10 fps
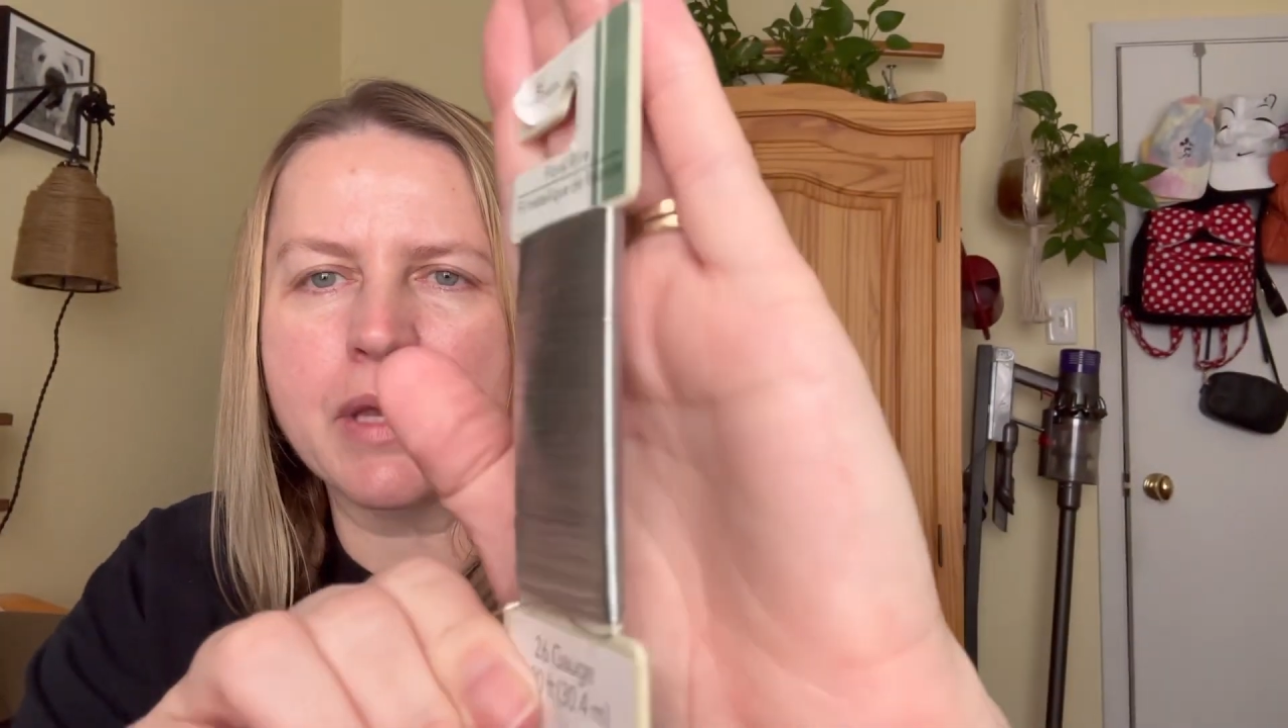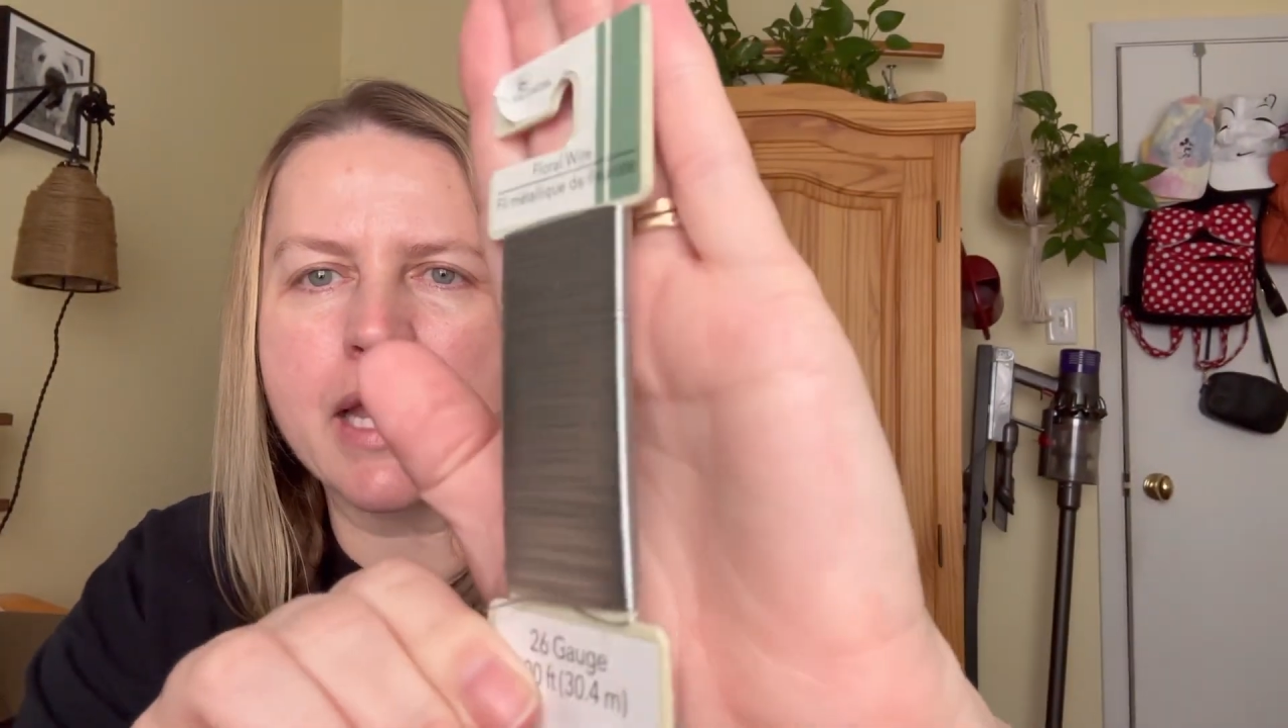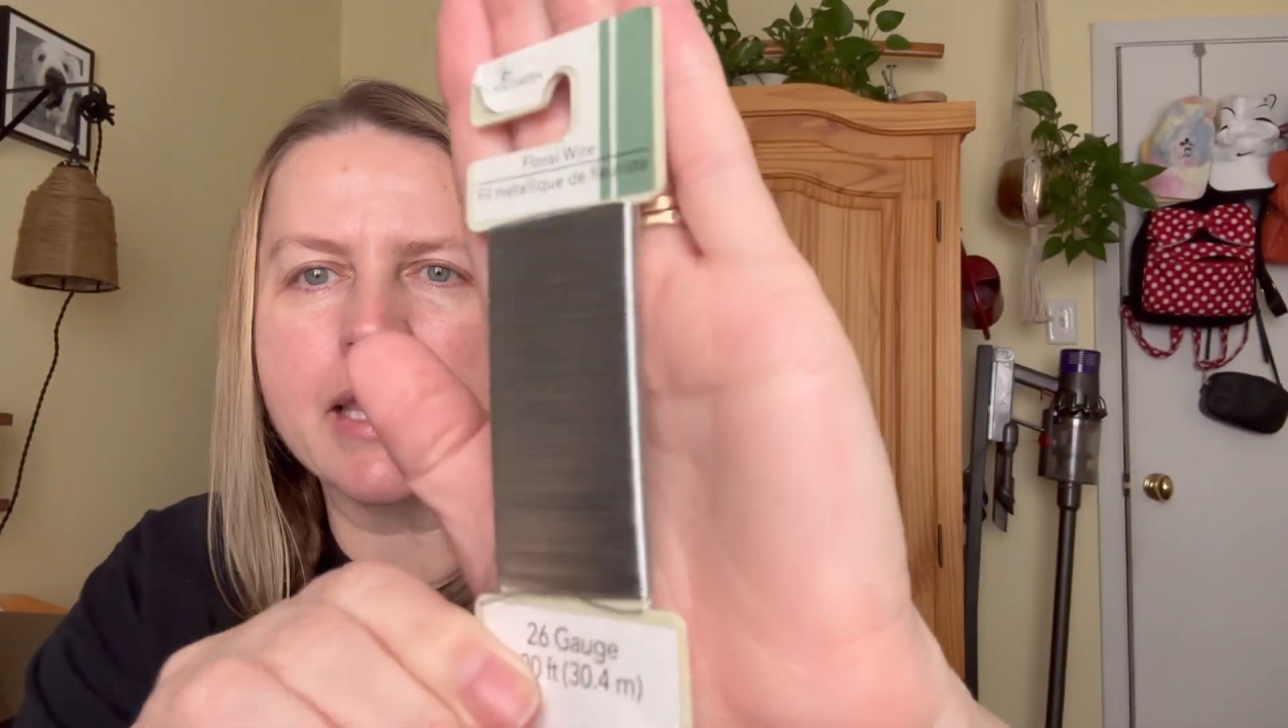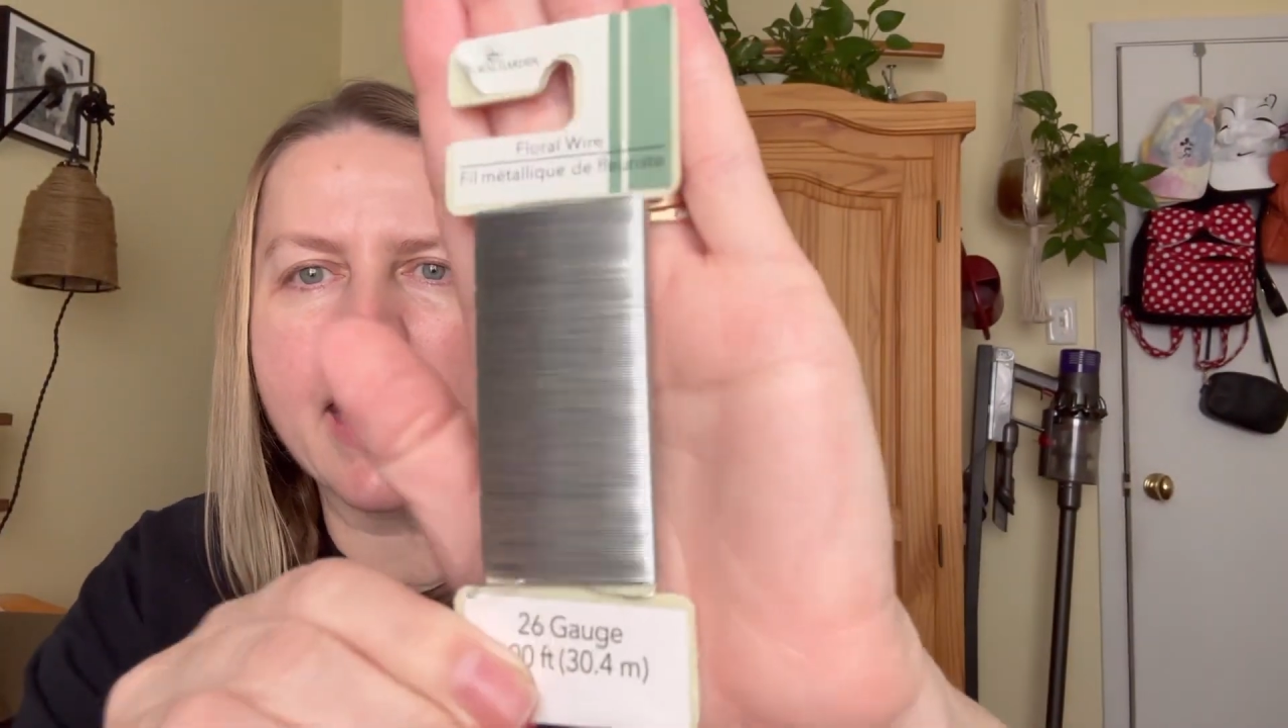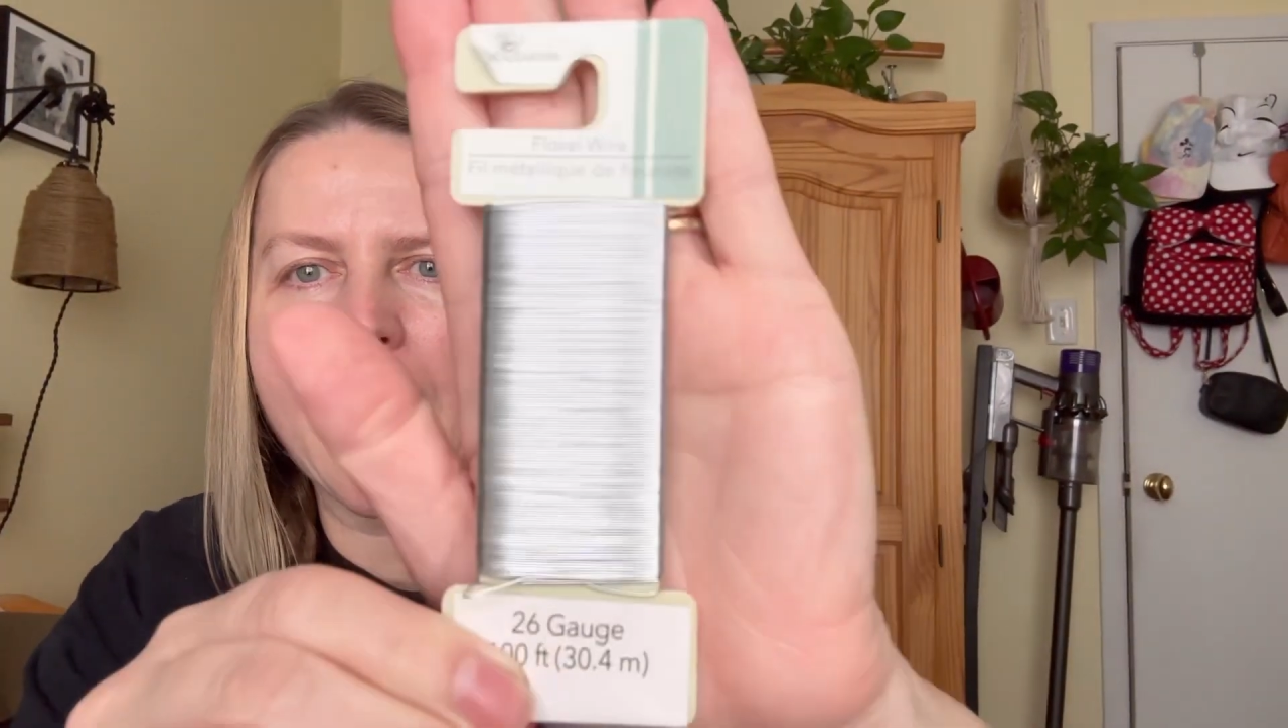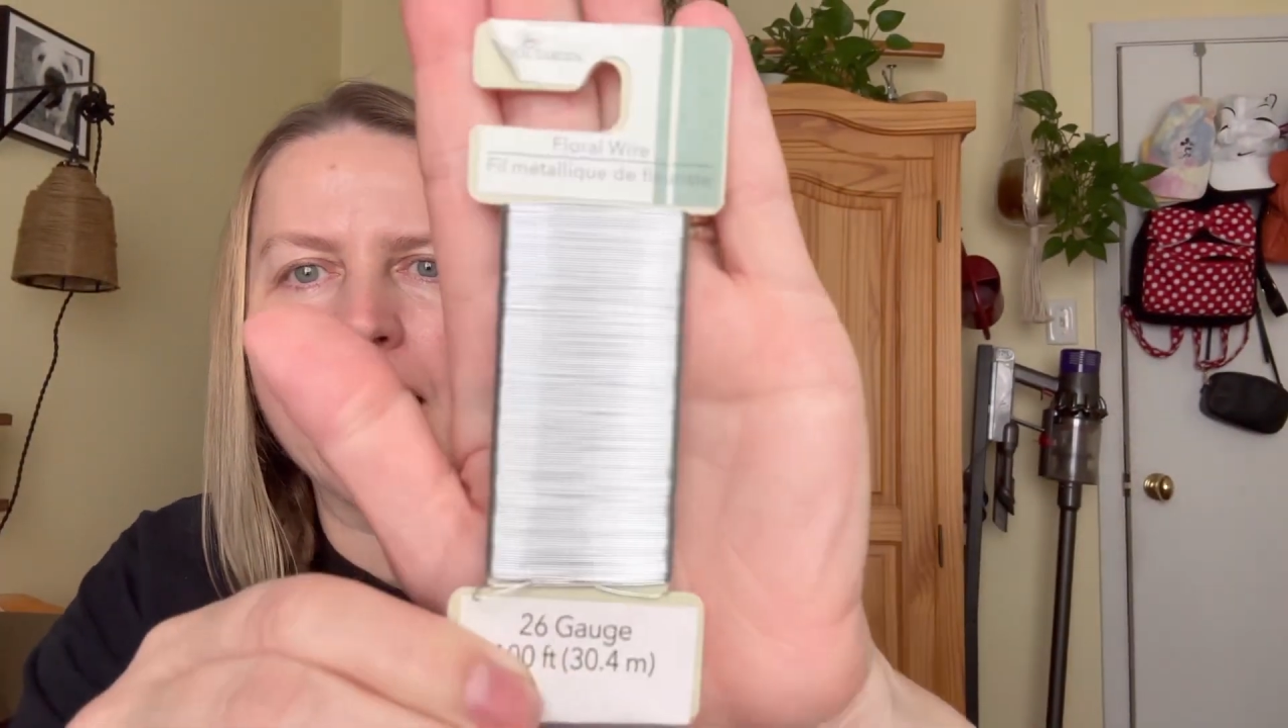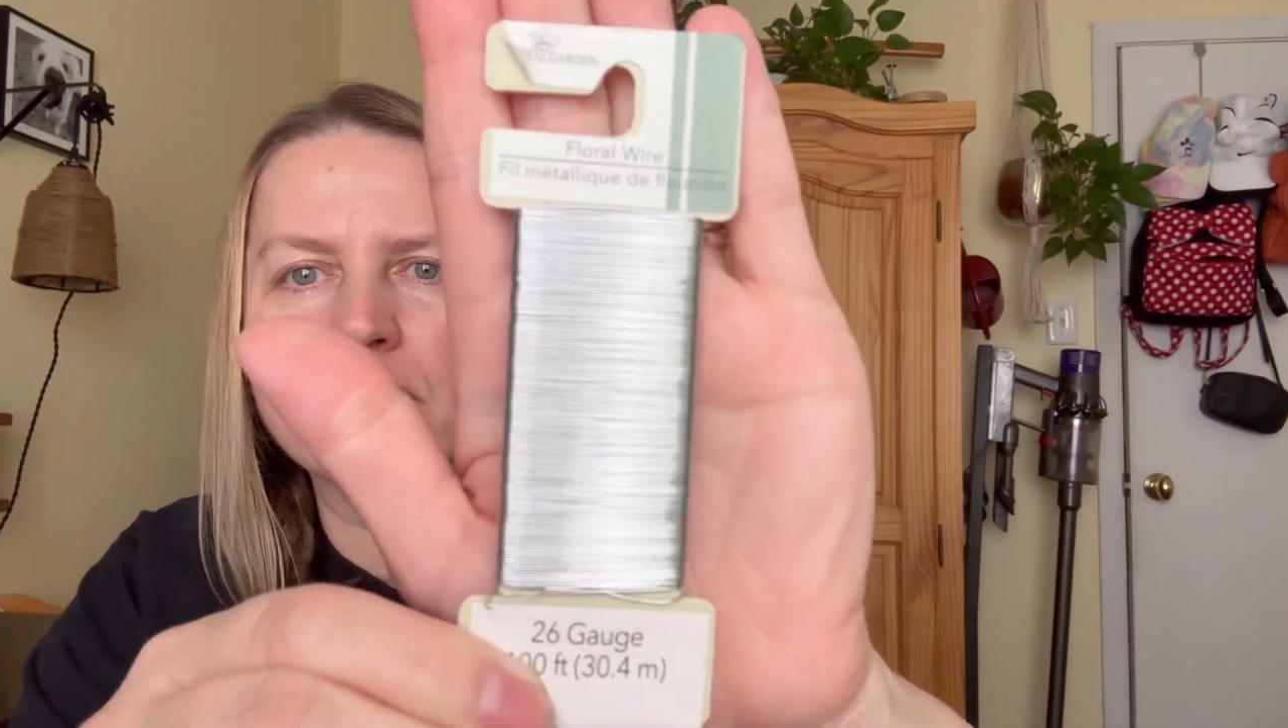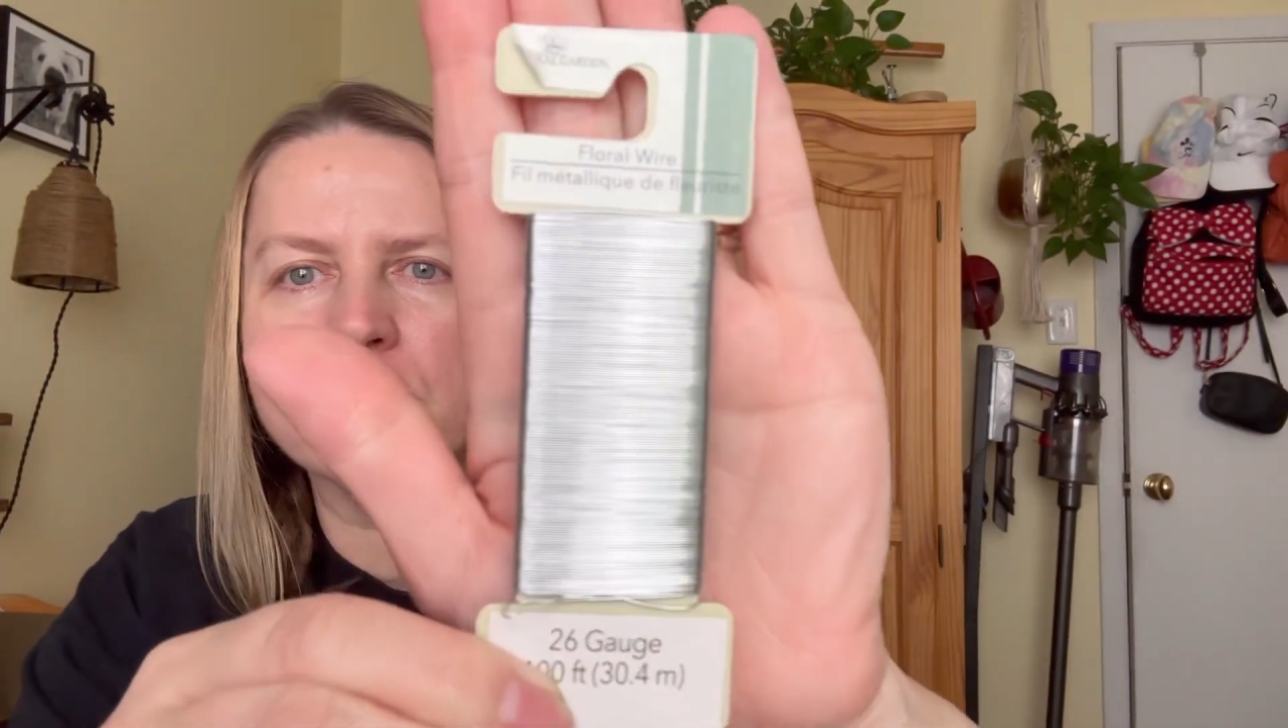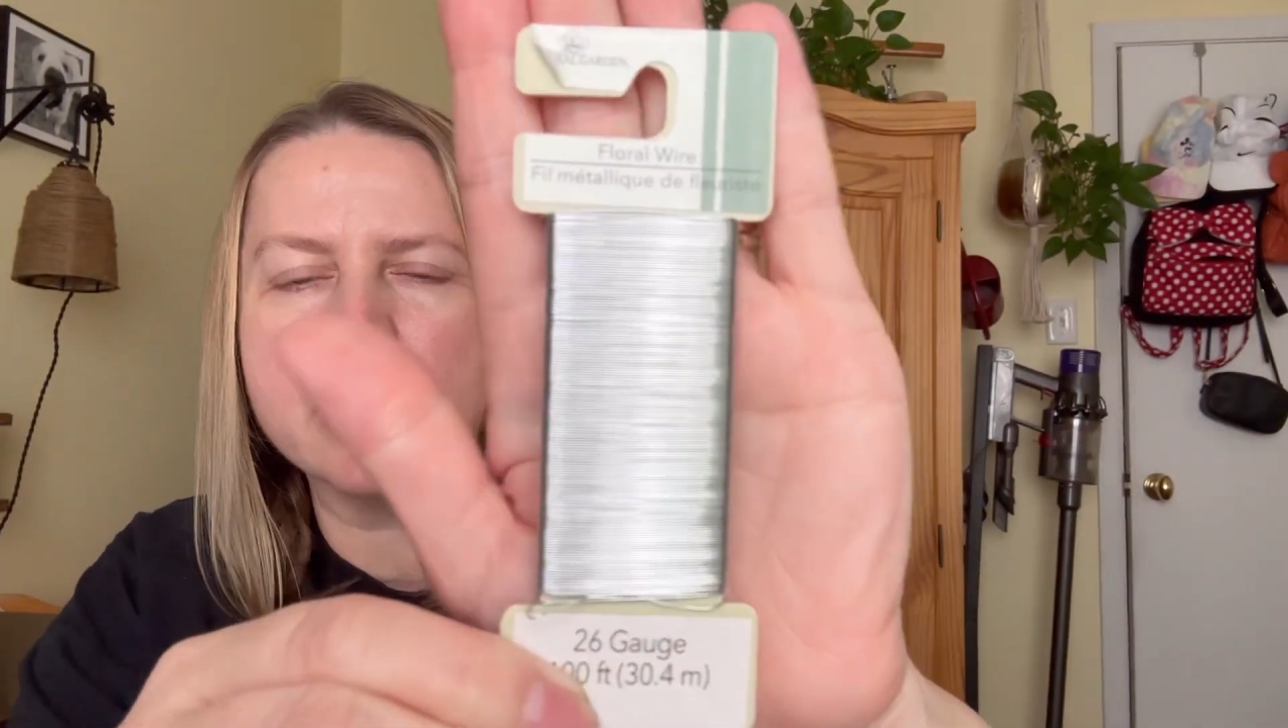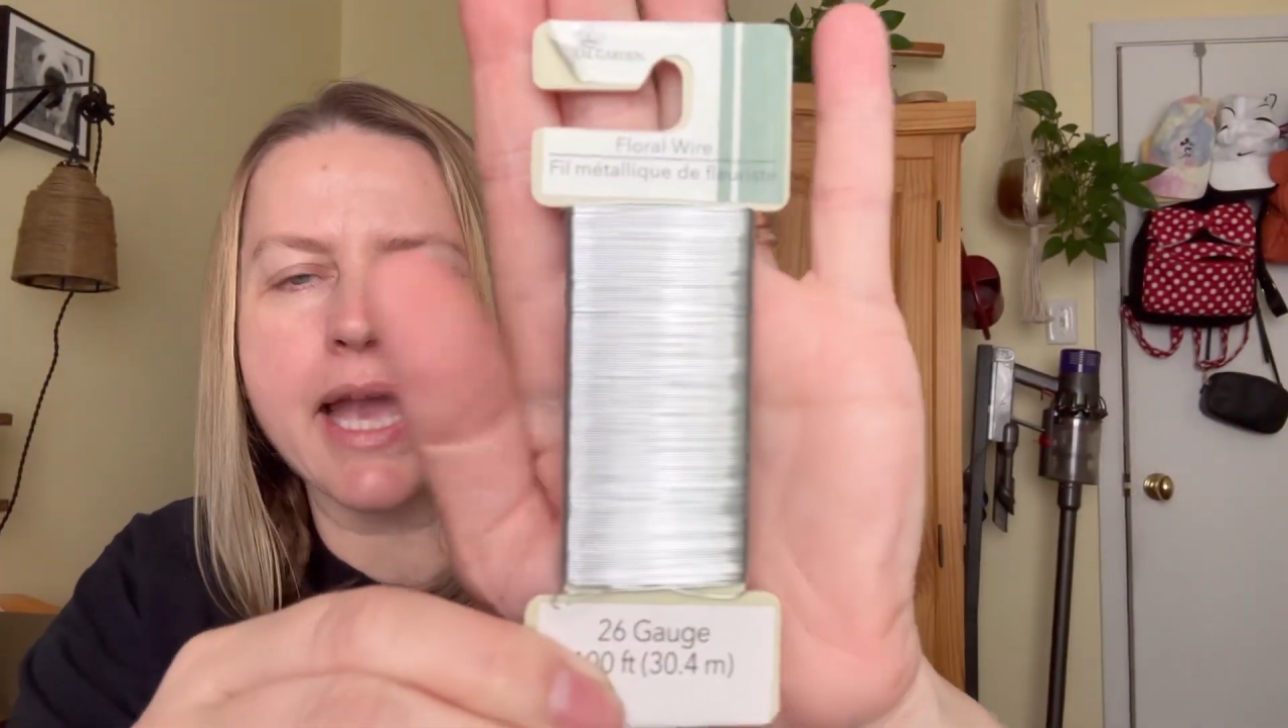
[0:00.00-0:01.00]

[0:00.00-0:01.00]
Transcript: and they actually